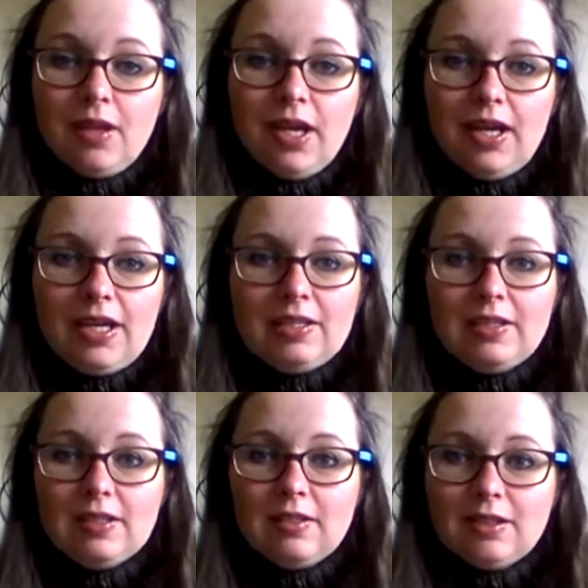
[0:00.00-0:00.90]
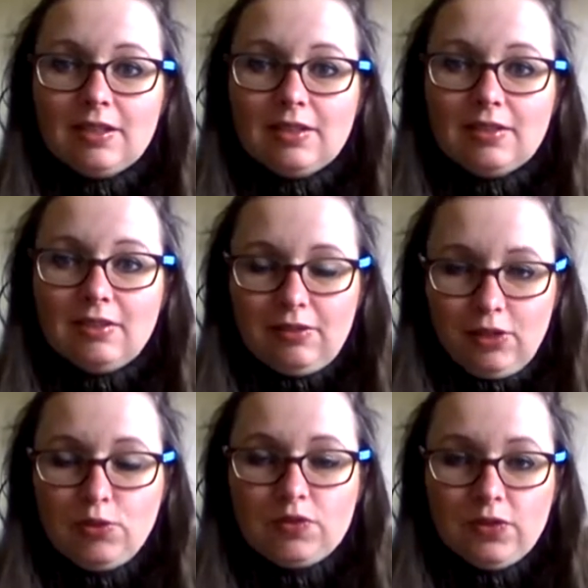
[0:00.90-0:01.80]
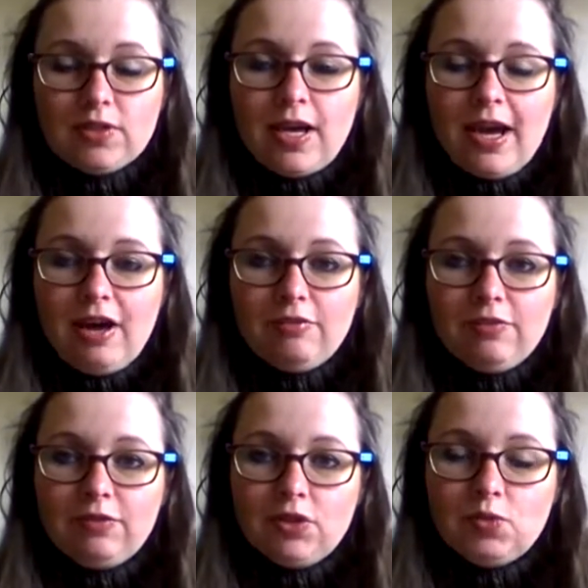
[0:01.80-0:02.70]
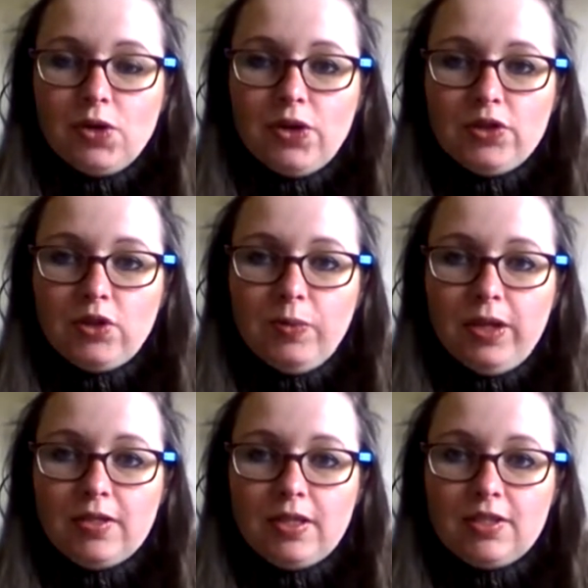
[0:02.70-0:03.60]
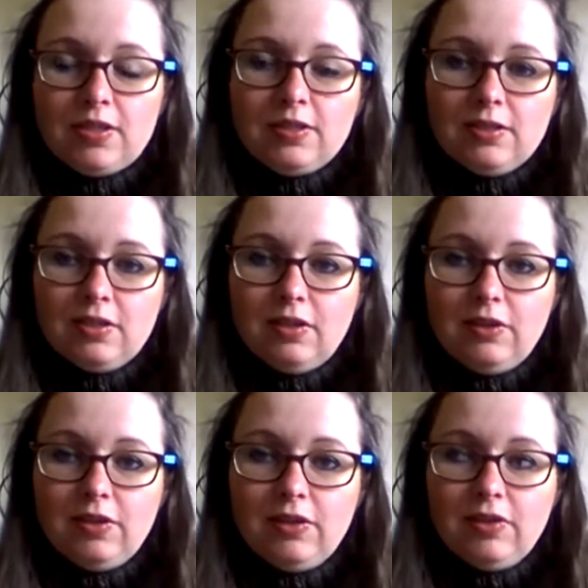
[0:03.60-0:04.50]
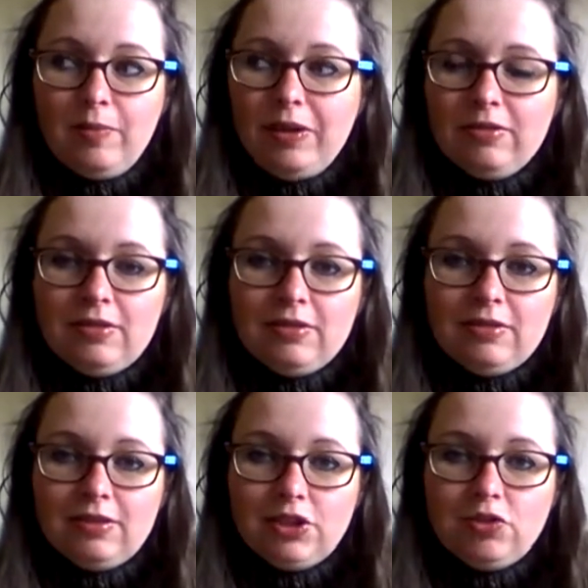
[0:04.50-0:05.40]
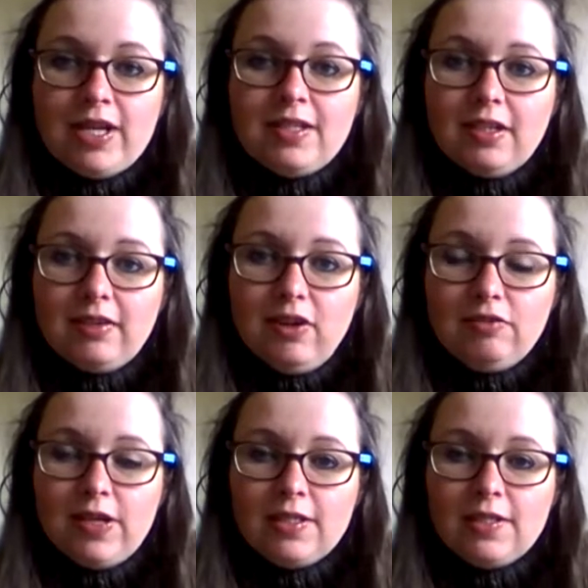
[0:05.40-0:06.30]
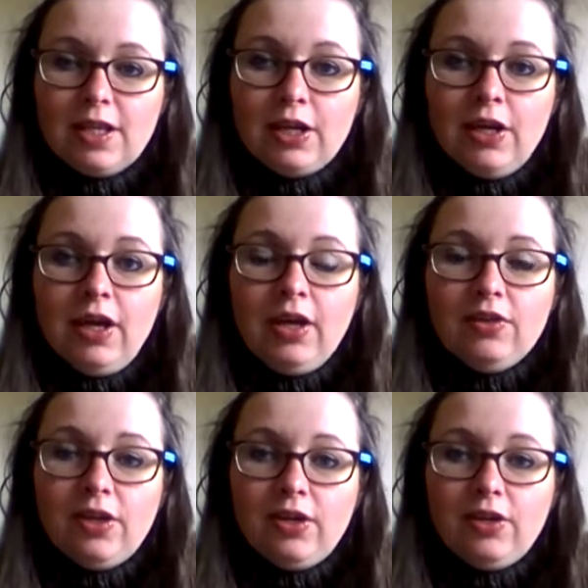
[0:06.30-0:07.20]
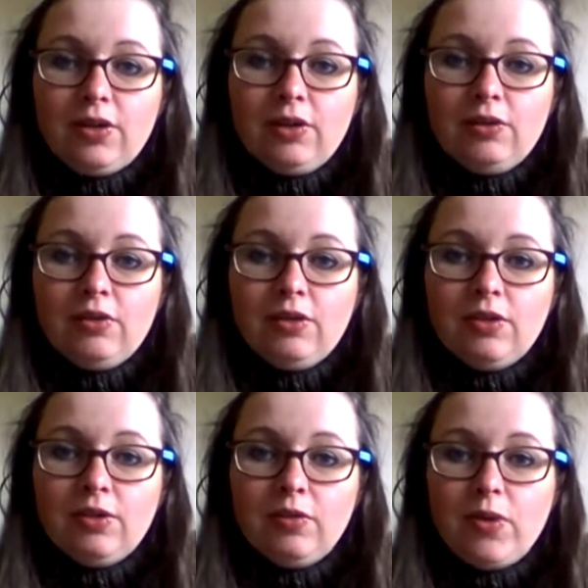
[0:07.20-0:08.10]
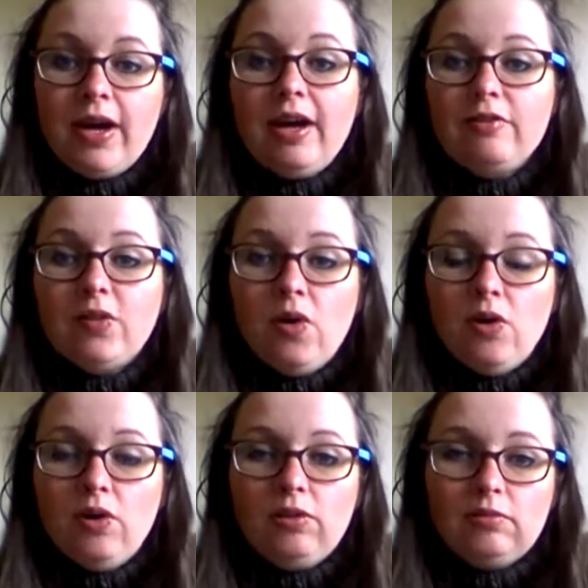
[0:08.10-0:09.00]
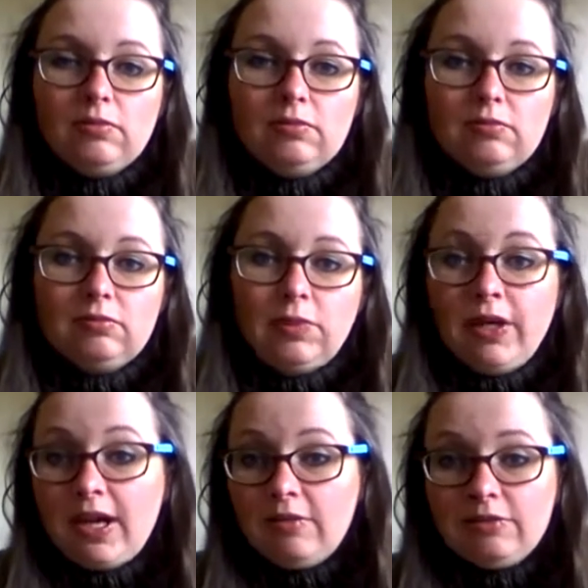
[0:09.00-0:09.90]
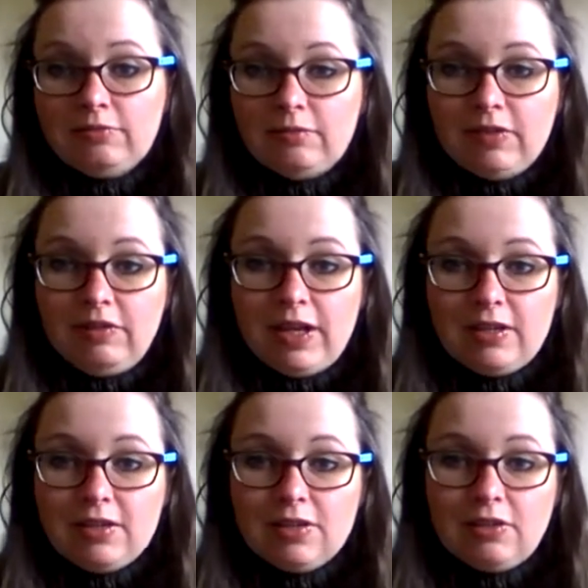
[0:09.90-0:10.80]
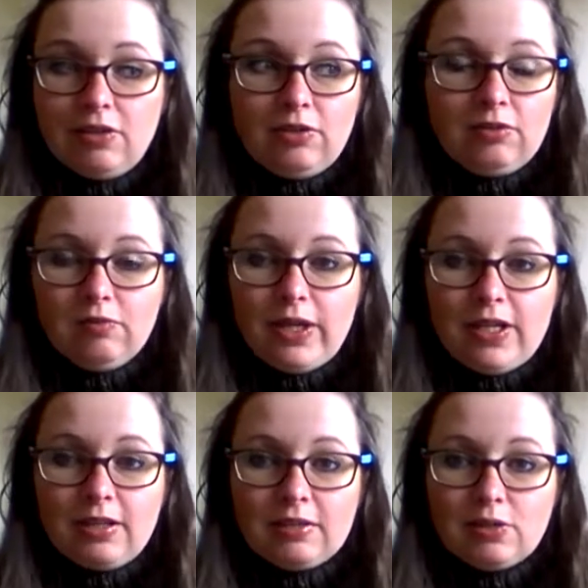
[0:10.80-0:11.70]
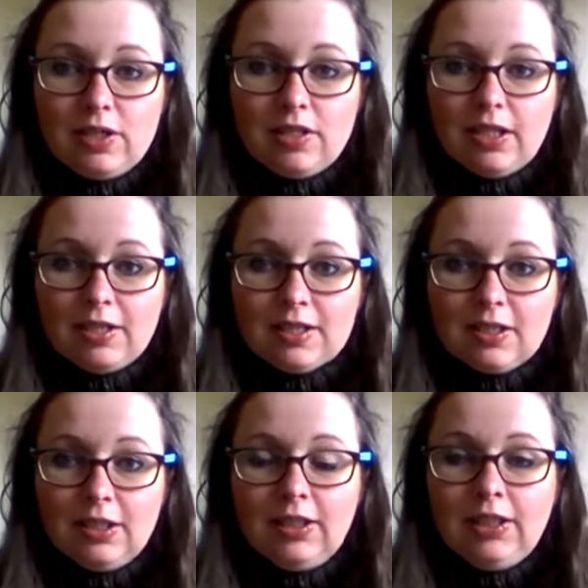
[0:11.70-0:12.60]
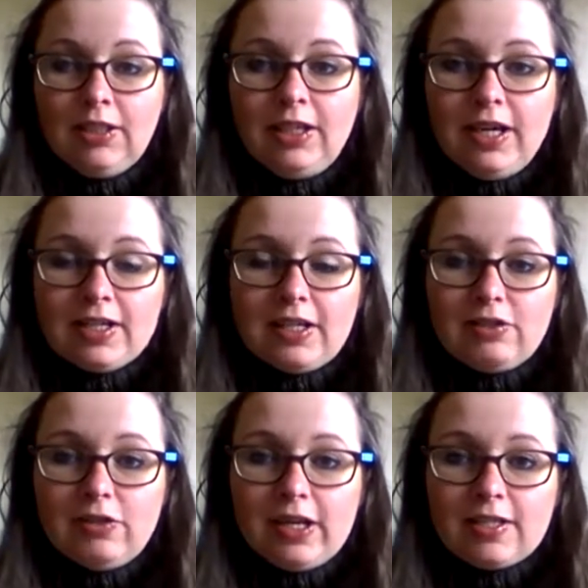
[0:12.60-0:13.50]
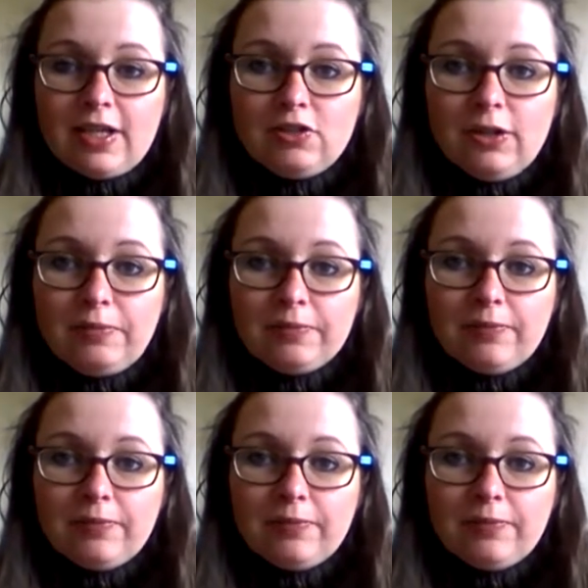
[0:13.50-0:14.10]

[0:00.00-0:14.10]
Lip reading: it is useful to have just 1 or 2 pieces that are a bit dressier or fancier that you can wear for when you have events or weddings, christenings, etc, etc.